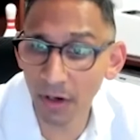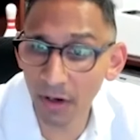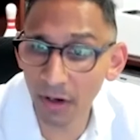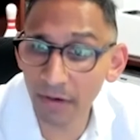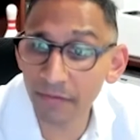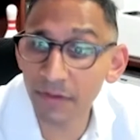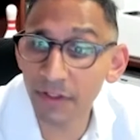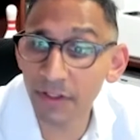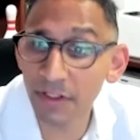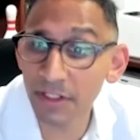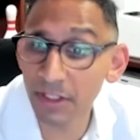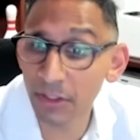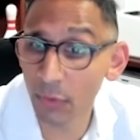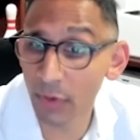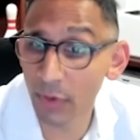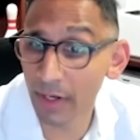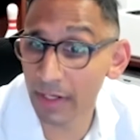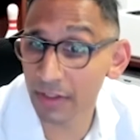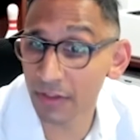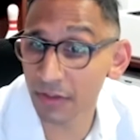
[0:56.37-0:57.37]
of the
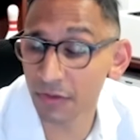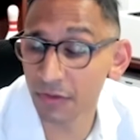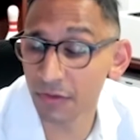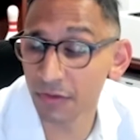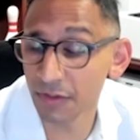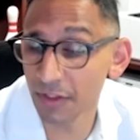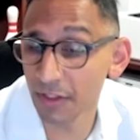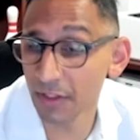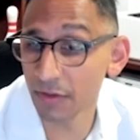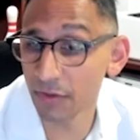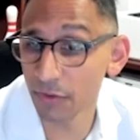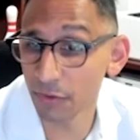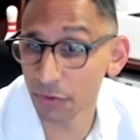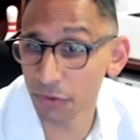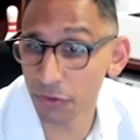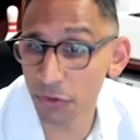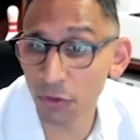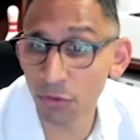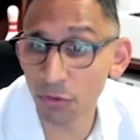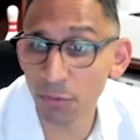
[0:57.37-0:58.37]
neoantigens in their
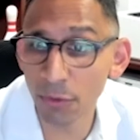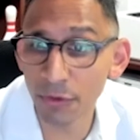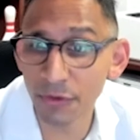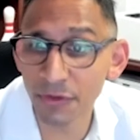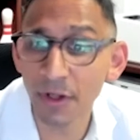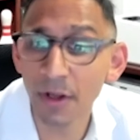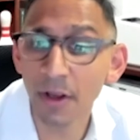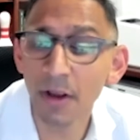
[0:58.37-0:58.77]
tumors,